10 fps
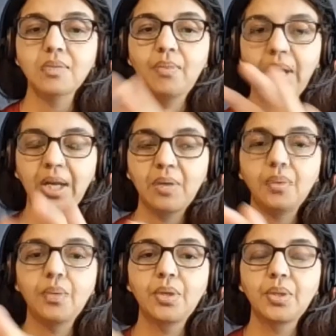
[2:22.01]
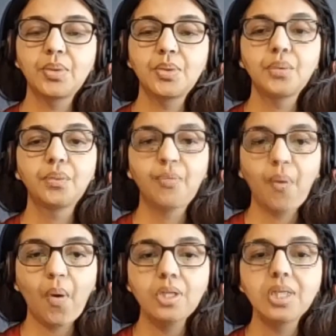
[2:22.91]
when are you going to do
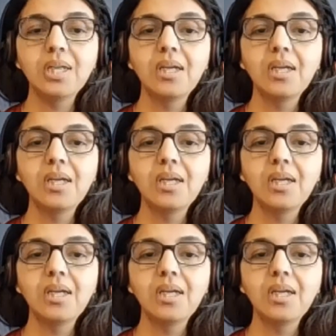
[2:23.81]
what